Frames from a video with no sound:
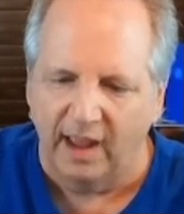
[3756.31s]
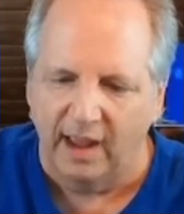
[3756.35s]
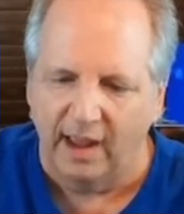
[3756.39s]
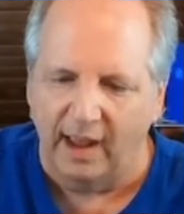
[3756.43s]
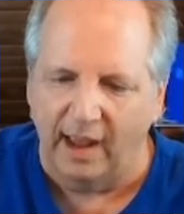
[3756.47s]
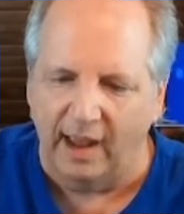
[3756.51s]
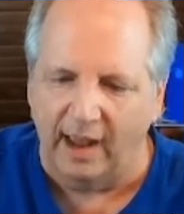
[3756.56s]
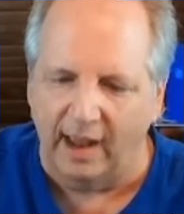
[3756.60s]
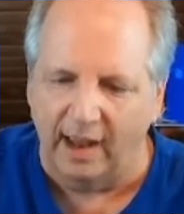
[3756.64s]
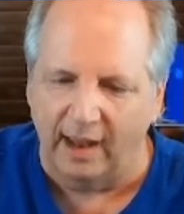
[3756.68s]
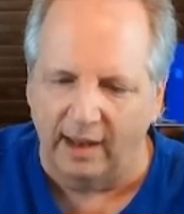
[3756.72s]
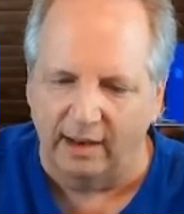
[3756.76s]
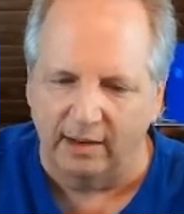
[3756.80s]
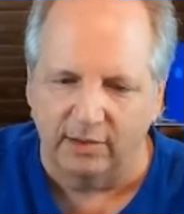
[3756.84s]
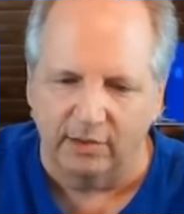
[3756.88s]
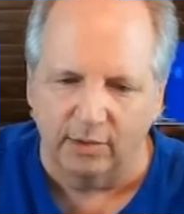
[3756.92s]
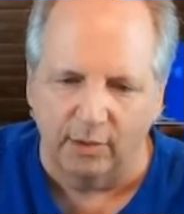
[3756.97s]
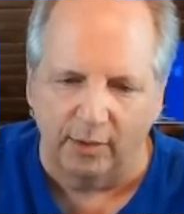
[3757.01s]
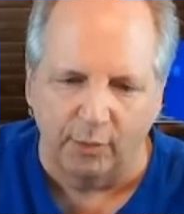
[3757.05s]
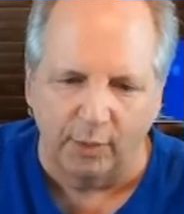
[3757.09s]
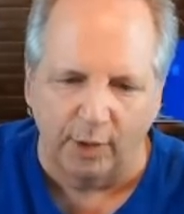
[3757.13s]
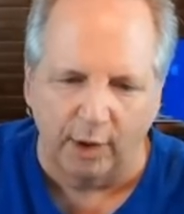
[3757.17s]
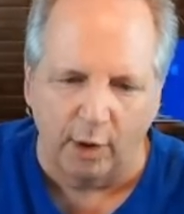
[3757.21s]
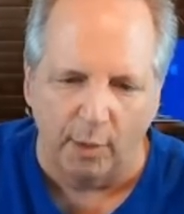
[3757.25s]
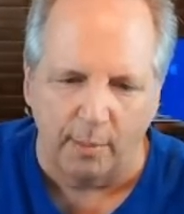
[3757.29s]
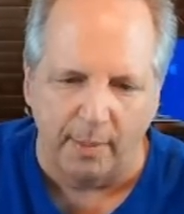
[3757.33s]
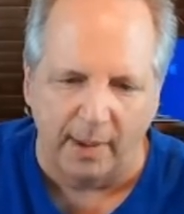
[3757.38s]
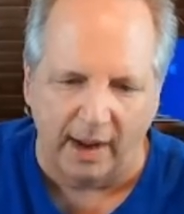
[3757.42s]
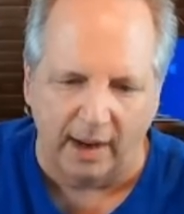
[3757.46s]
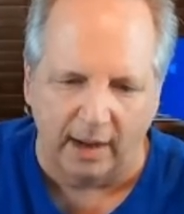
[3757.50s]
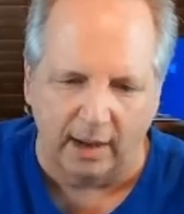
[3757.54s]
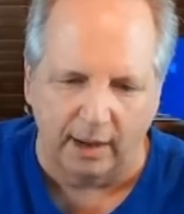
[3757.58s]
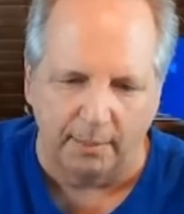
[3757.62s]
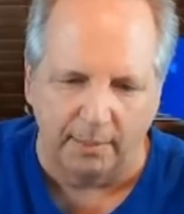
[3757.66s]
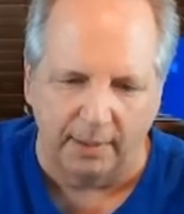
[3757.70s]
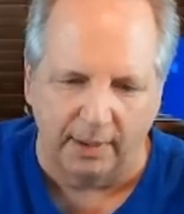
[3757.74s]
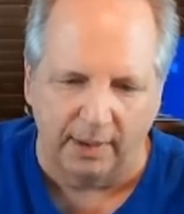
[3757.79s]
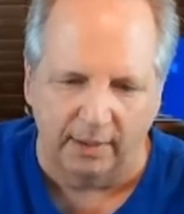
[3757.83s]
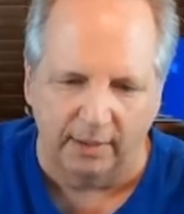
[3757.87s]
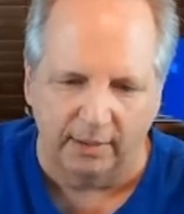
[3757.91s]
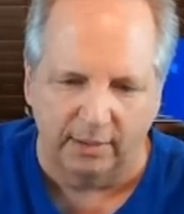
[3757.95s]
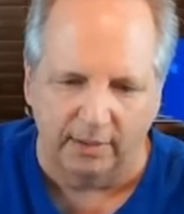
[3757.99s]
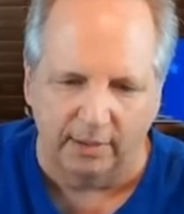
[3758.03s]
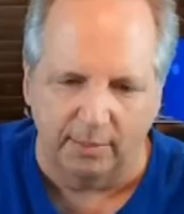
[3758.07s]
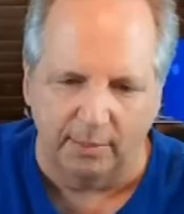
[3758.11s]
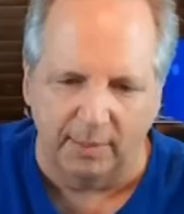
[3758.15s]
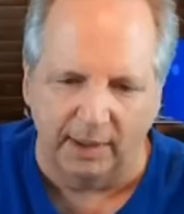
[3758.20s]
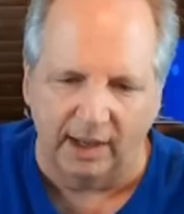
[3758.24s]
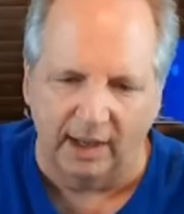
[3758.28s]
And so if we go back up here to
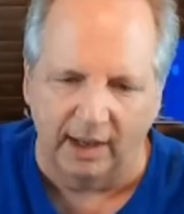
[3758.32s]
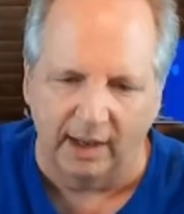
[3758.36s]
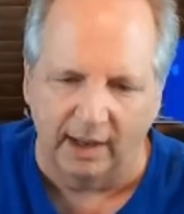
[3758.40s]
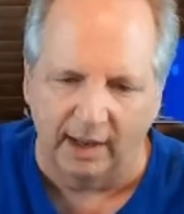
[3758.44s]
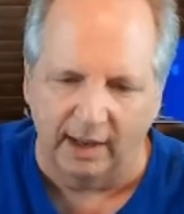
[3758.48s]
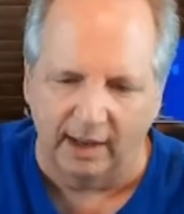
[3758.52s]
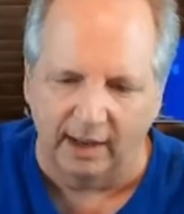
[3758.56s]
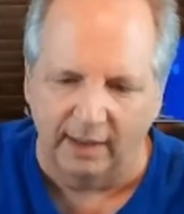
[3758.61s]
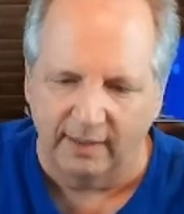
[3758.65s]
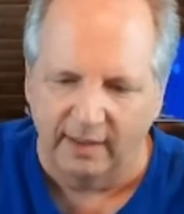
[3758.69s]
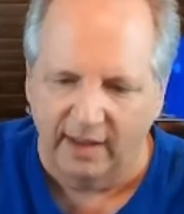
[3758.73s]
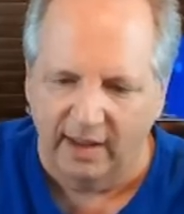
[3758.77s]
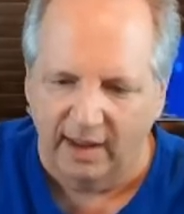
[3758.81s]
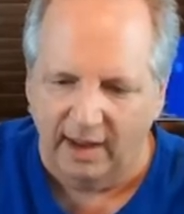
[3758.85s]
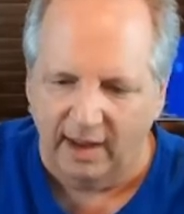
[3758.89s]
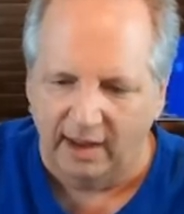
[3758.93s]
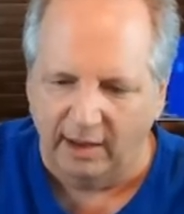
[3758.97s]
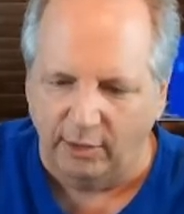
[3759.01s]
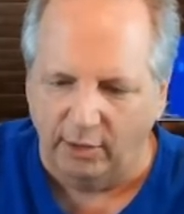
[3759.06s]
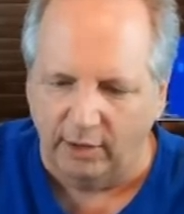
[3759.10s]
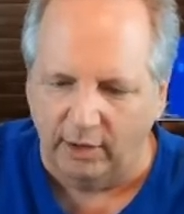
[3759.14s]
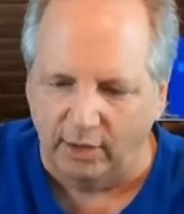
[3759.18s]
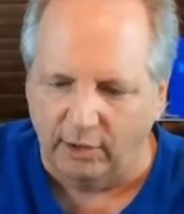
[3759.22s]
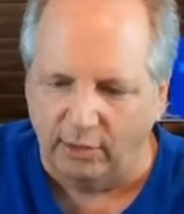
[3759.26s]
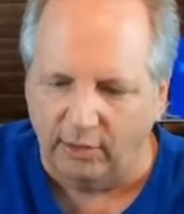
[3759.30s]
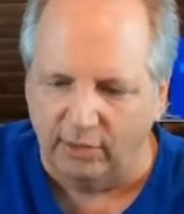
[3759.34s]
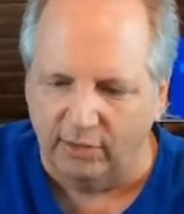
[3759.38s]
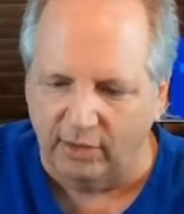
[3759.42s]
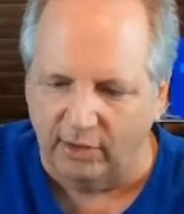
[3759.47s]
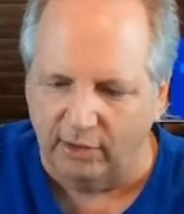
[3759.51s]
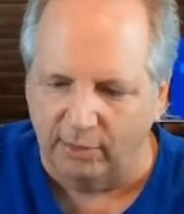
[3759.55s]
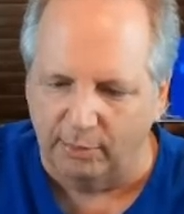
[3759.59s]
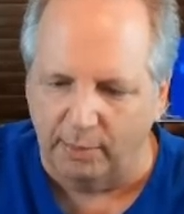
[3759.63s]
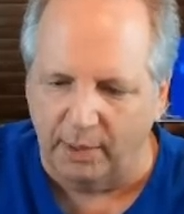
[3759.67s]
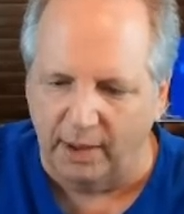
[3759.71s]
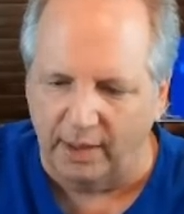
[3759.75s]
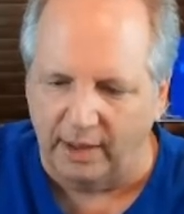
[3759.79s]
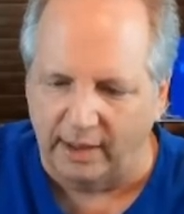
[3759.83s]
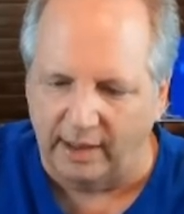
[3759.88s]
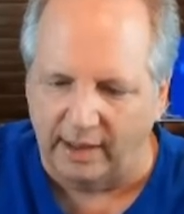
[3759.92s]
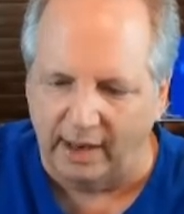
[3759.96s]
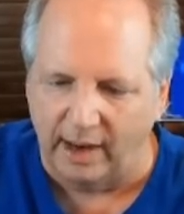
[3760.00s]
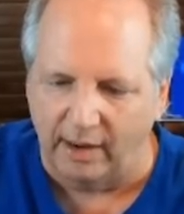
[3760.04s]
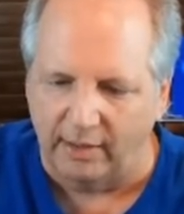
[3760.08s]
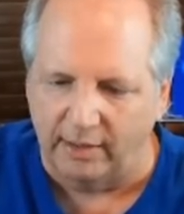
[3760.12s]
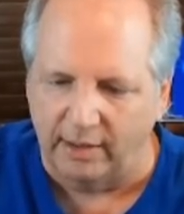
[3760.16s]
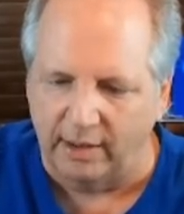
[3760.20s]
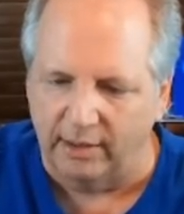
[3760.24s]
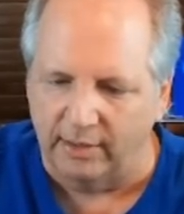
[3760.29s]
the beginning, you can use this button
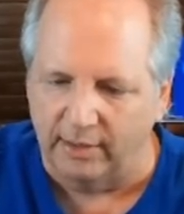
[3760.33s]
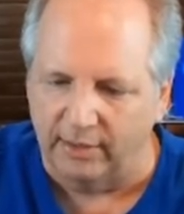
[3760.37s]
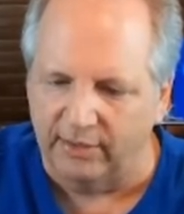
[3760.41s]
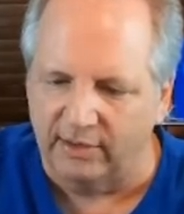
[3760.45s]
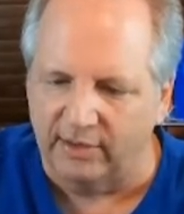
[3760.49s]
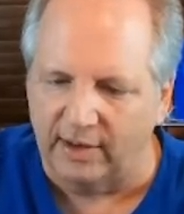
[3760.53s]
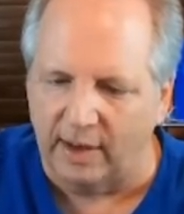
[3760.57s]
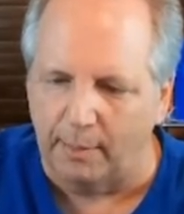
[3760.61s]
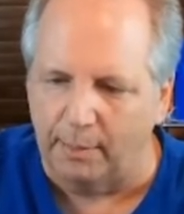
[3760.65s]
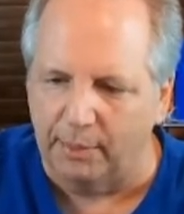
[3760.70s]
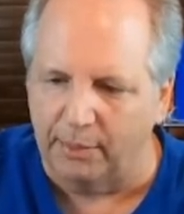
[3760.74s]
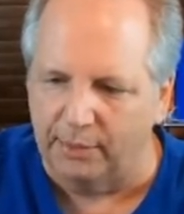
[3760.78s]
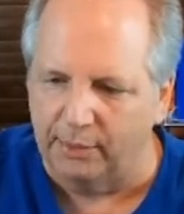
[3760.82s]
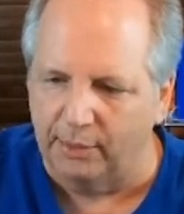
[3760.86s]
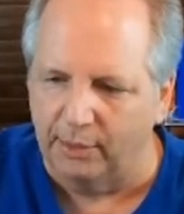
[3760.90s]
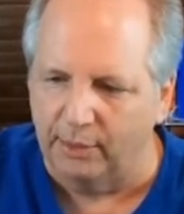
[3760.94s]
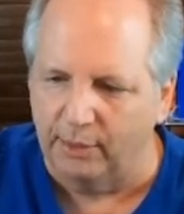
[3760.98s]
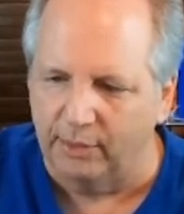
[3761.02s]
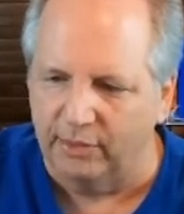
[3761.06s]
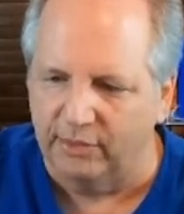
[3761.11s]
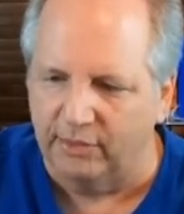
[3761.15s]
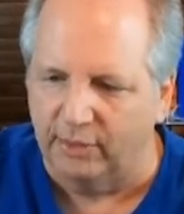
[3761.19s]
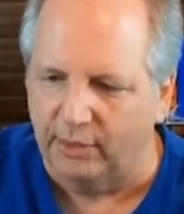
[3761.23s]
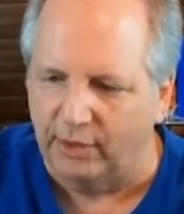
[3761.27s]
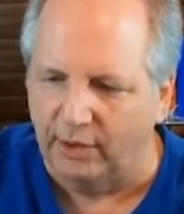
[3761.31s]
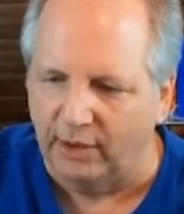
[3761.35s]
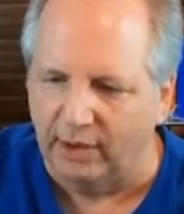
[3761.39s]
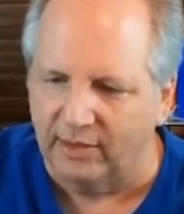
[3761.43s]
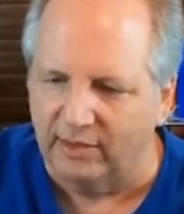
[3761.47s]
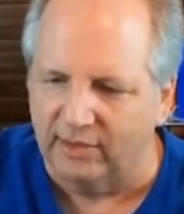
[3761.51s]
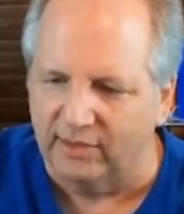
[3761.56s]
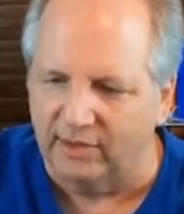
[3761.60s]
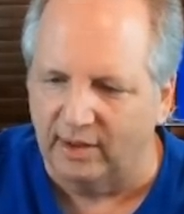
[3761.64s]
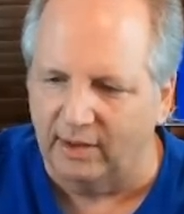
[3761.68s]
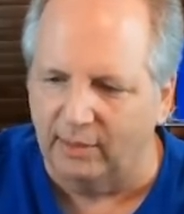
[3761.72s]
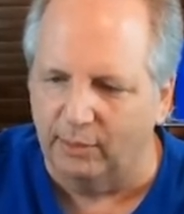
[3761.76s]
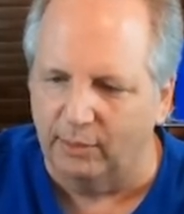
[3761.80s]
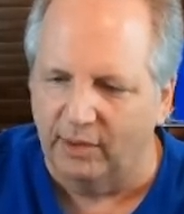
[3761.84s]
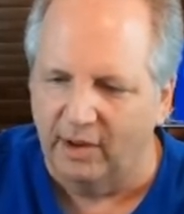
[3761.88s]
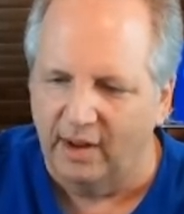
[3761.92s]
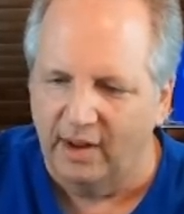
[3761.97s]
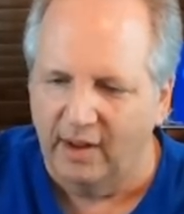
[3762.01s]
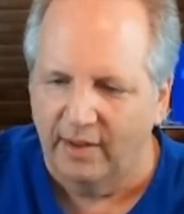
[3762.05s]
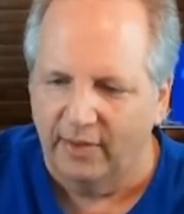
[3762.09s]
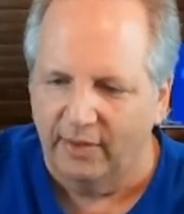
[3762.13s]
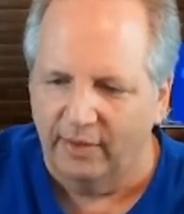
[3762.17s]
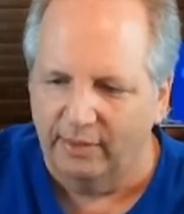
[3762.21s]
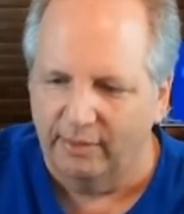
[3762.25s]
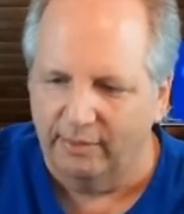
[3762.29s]
down here to step through. So you can see
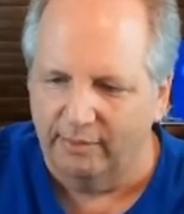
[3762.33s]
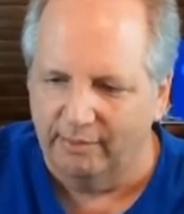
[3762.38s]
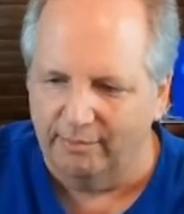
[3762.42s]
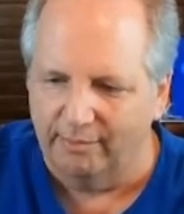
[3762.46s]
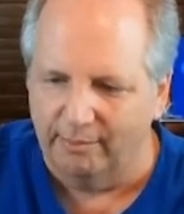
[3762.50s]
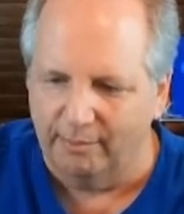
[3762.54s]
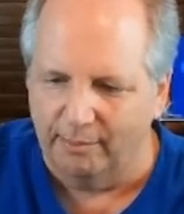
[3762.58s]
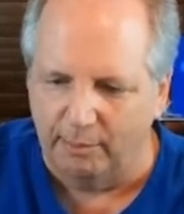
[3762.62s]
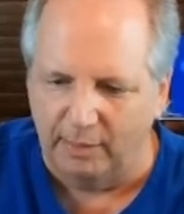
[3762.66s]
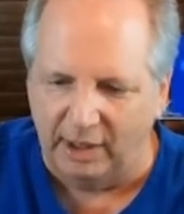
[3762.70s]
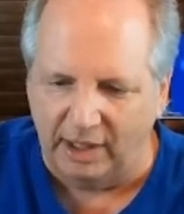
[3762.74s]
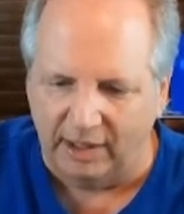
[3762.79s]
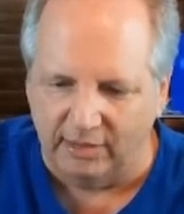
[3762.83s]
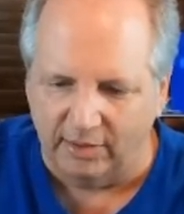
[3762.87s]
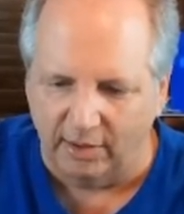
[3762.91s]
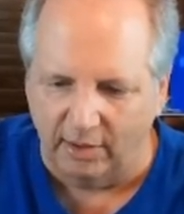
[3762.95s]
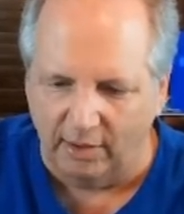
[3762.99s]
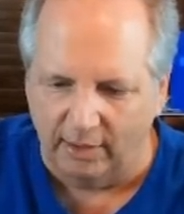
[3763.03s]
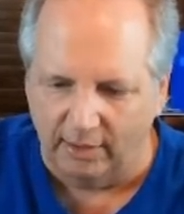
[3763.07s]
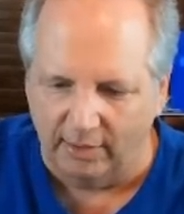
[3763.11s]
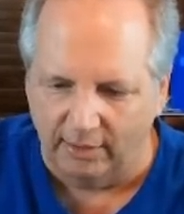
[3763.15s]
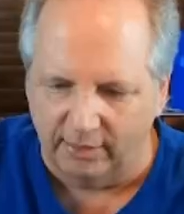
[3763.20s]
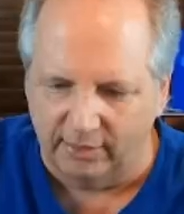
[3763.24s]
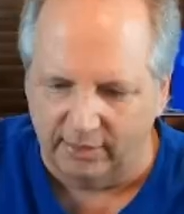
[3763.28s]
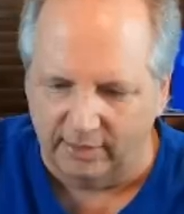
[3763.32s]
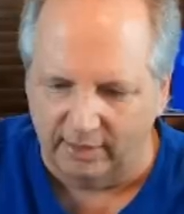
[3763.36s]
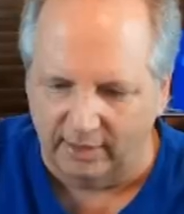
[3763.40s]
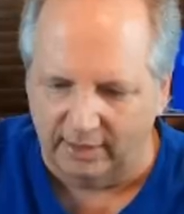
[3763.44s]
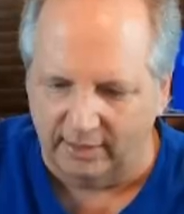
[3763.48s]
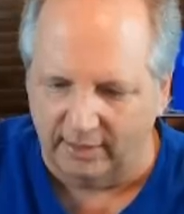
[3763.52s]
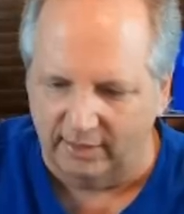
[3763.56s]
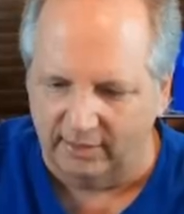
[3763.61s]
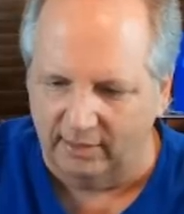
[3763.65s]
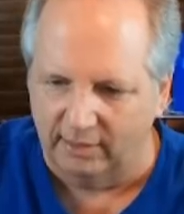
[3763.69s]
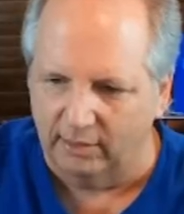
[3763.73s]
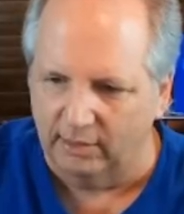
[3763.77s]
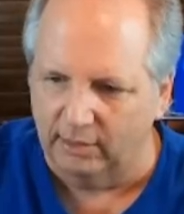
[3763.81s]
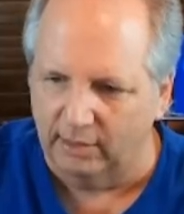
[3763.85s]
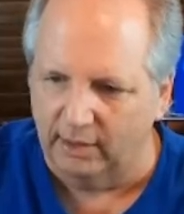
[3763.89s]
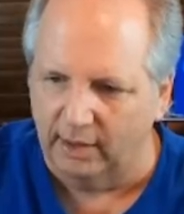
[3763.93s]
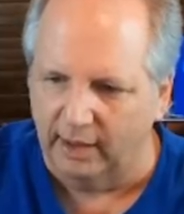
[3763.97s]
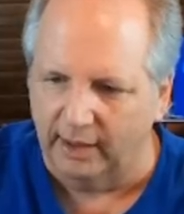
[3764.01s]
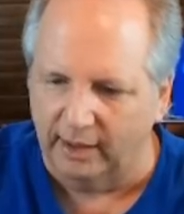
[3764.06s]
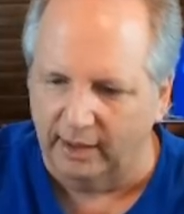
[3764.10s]
METARs. It doesn't look like